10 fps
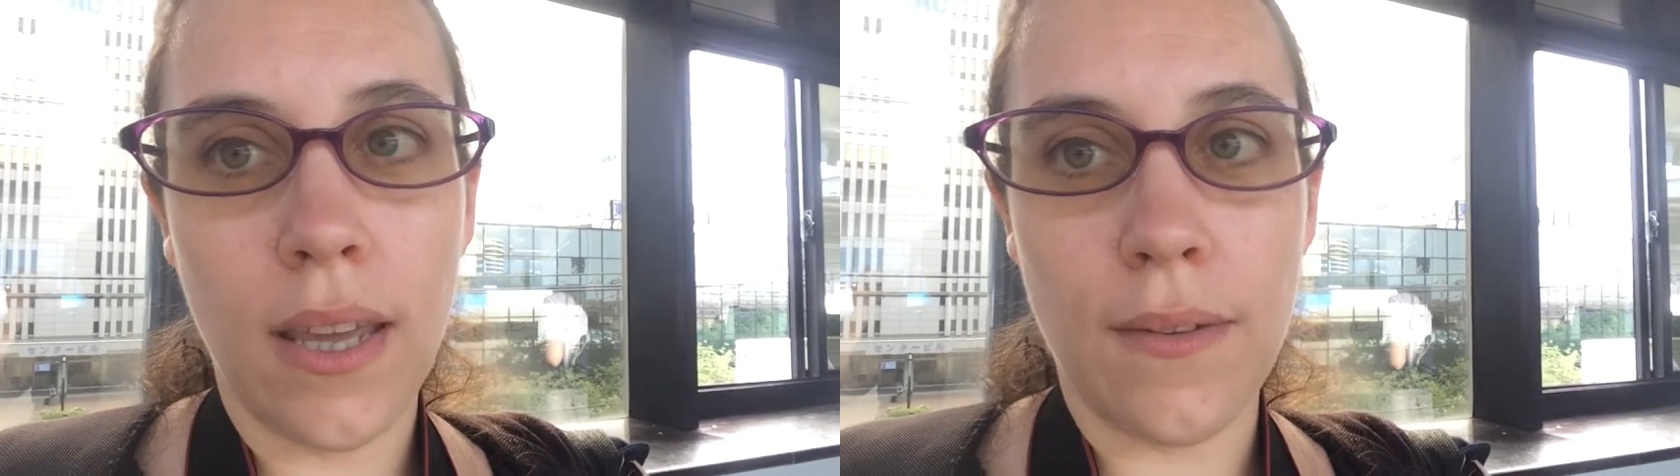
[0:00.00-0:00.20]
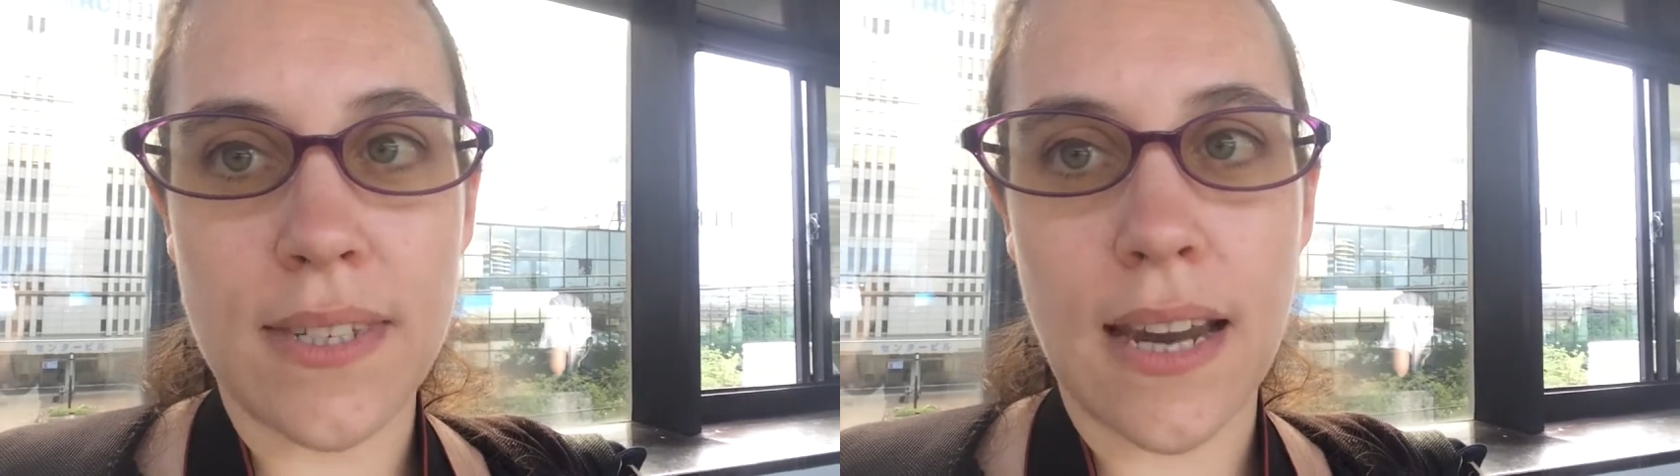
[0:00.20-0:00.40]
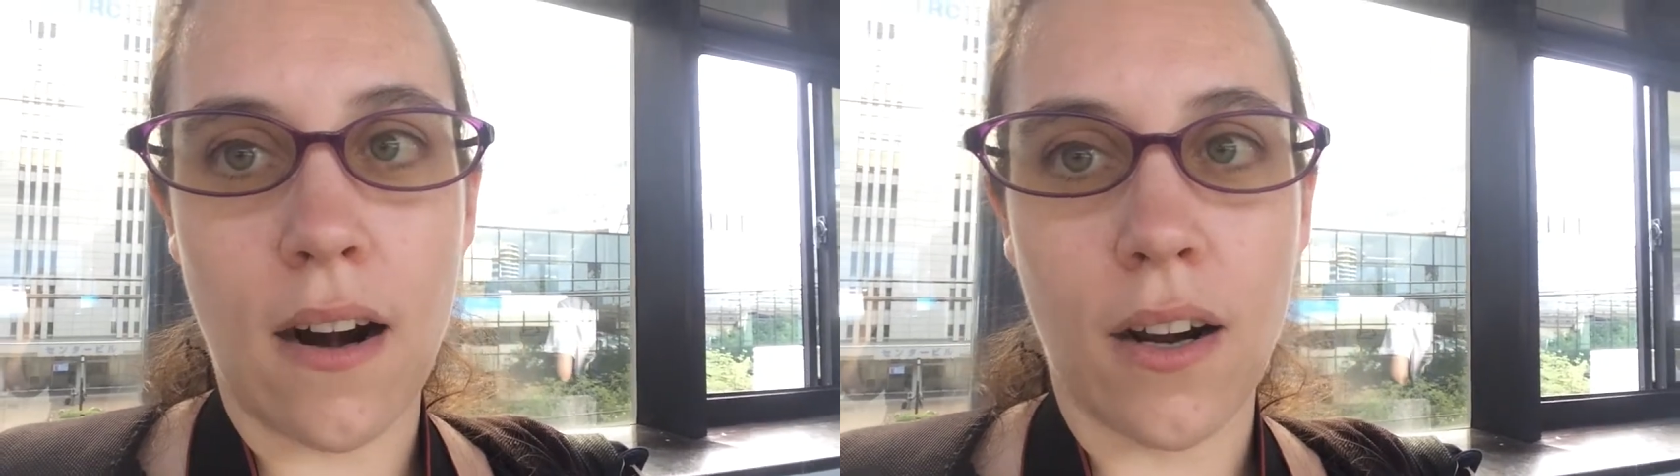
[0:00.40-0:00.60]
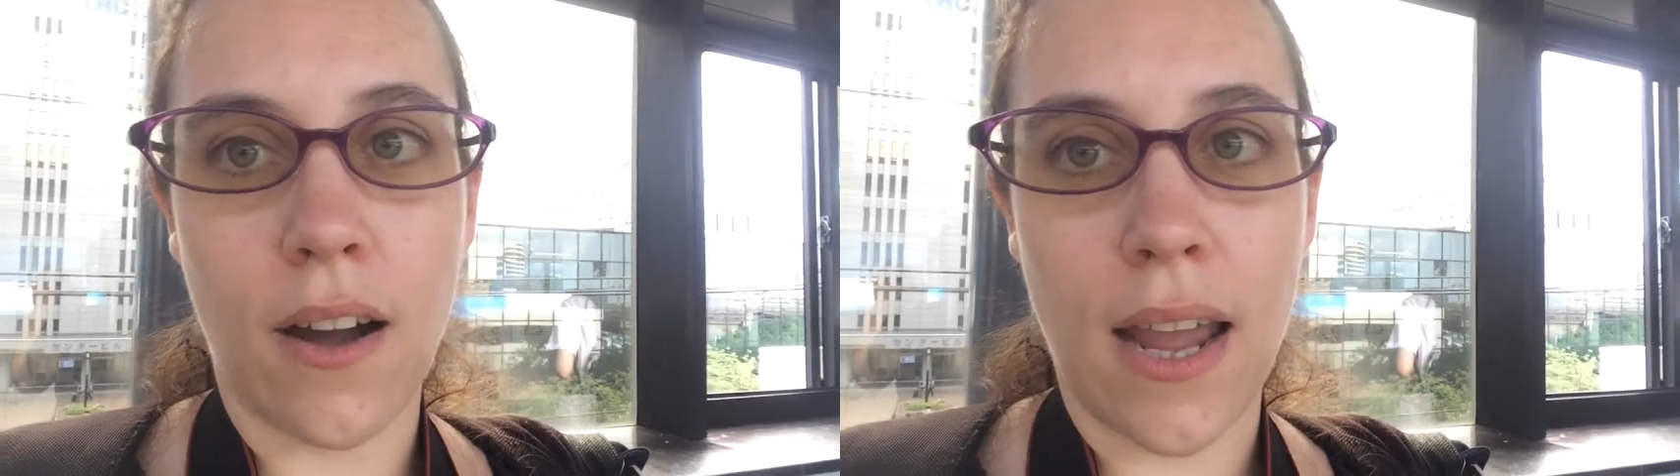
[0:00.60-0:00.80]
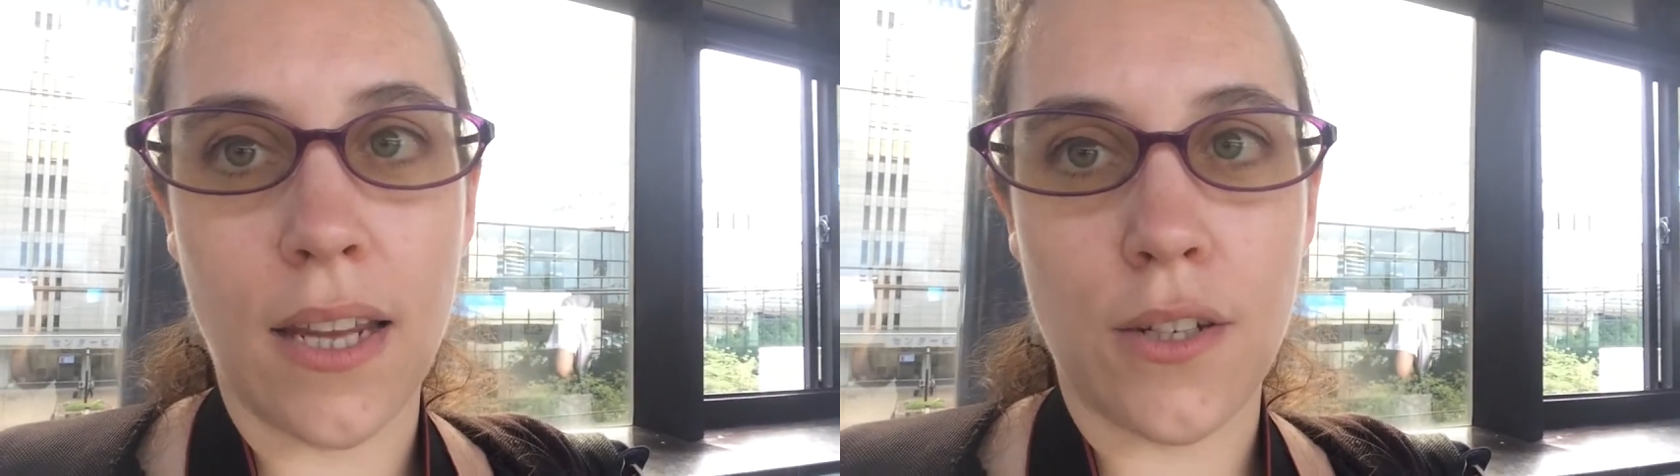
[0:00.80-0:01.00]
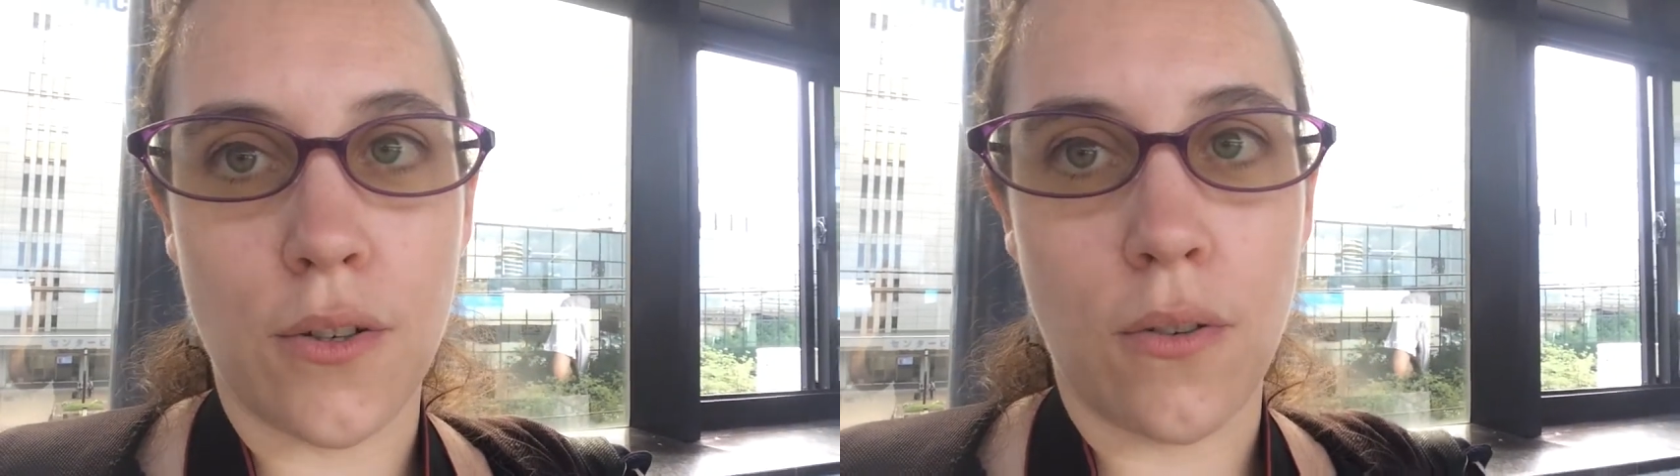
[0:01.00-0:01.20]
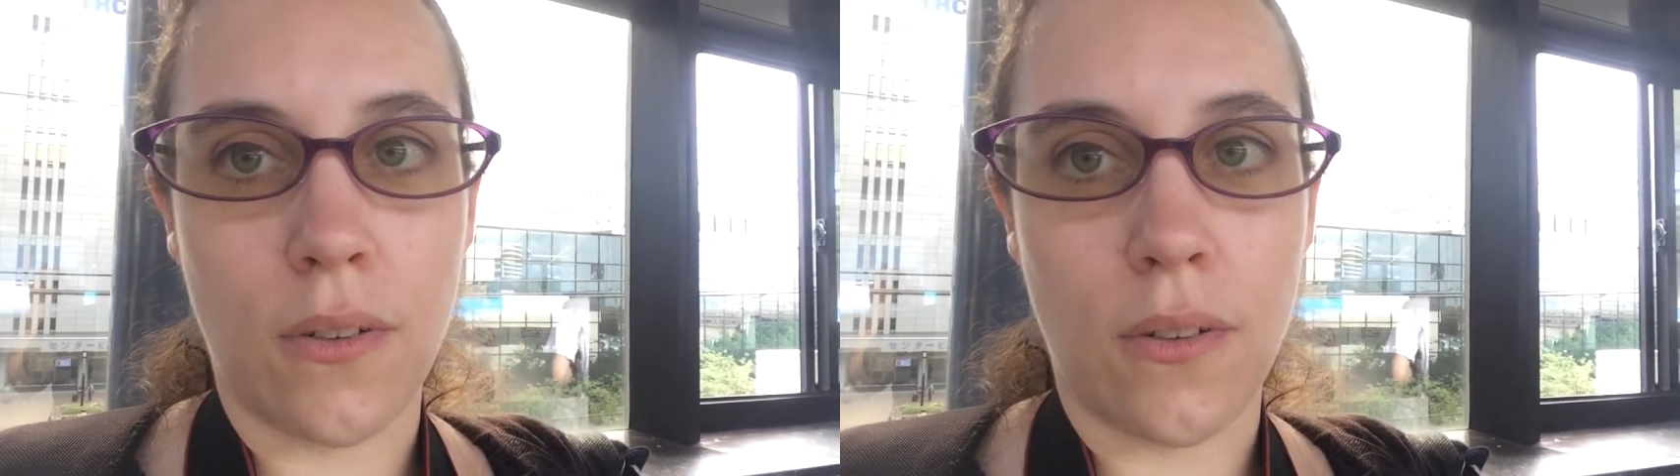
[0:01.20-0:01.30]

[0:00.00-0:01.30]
if they are going to